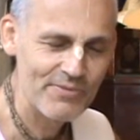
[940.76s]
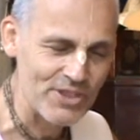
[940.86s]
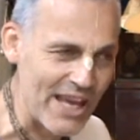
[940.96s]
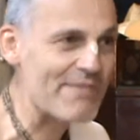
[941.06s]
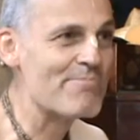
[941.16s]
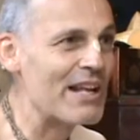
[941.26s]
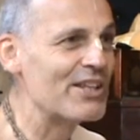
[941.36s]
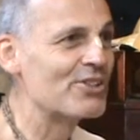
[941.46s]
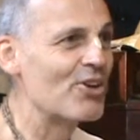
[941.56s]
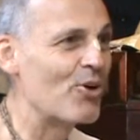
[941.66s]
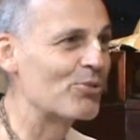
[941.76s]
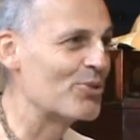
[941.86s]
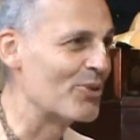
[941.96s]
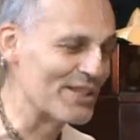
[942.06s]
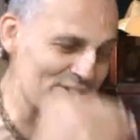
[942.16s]
10 million gold
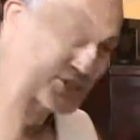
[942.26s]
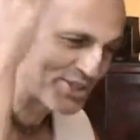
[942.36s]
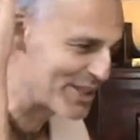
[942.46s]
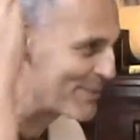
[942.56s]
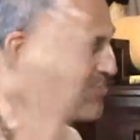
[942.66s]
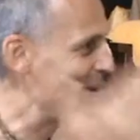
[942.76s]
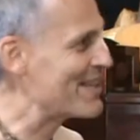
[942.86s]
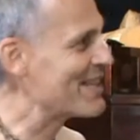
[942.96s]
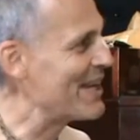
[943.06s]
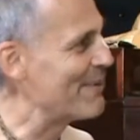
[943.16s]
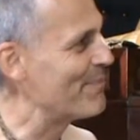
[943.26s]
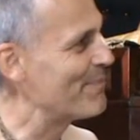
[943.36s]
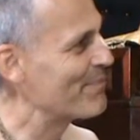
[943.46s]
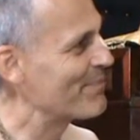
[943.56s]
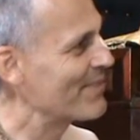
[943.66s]
coins, he's going to bet again.
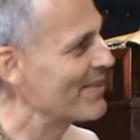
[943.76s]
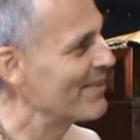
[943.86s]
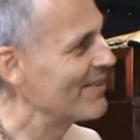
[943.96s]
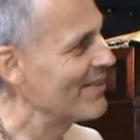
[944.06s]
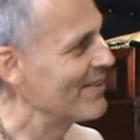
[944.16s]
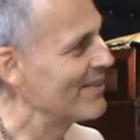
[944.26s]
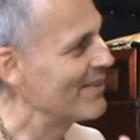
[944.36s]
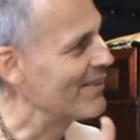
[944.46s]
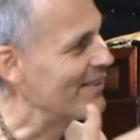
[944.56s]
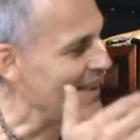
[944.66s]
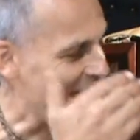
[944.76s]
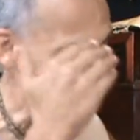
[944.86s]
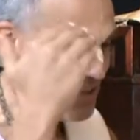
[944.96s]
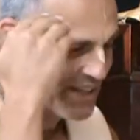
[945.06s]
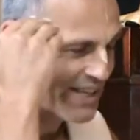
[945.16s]

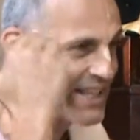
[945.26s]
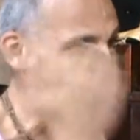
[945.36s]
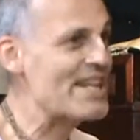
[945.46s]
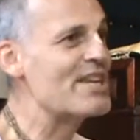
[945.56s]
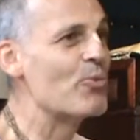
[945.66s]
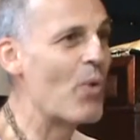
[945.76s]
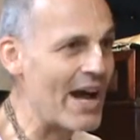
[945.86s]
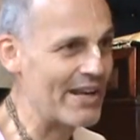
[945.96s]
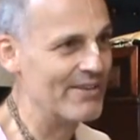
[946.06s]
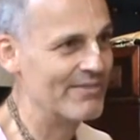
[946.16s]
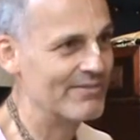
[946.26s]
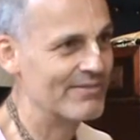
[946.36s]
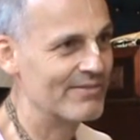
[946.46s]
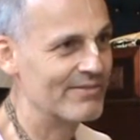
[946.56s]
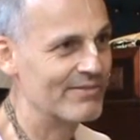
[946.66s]
And again he won,
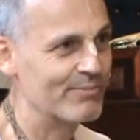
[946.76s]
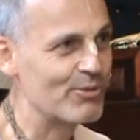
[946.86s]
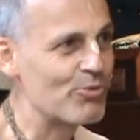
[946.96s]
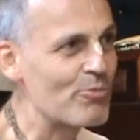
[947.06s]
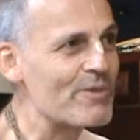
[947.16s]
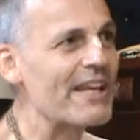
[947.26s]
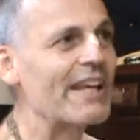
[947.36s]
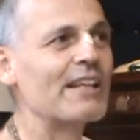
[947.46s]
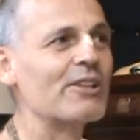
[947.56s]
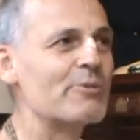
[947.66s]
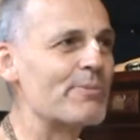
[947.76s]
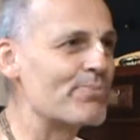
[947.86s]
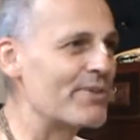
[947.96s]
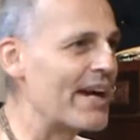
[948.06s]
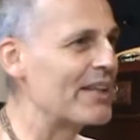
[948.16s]
but Rukmi, getting a little bit
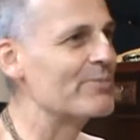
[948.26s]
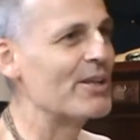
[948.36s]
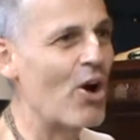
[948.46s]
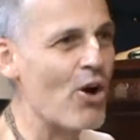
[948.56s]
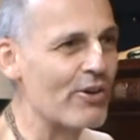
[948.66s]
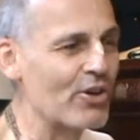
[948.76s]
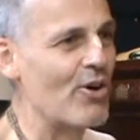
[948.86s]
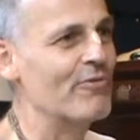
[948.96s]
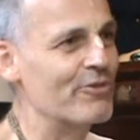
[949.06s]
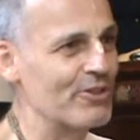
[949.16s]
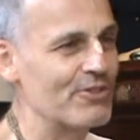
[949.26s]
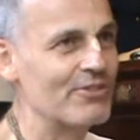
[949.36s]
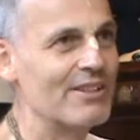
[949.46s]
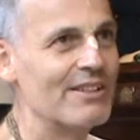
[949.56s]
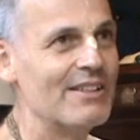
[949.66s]
proud, a little bit overconfident,
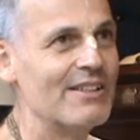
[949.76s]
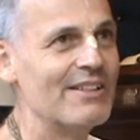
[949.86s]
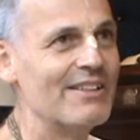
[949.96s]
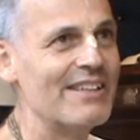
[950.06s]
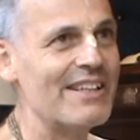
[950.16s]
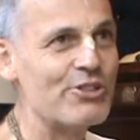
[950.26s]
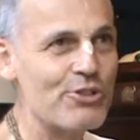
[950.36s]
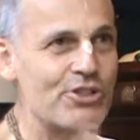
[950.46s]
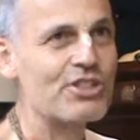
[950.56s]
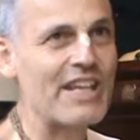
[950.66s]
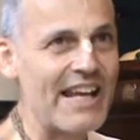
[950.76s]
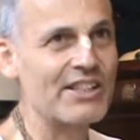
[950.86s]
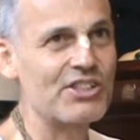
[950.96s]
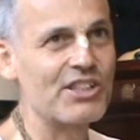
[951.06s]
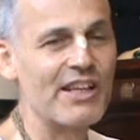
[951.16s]
he used the
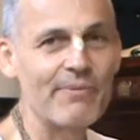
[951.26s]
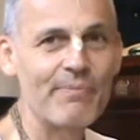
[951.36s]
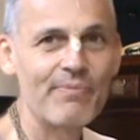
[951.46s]
tactics again.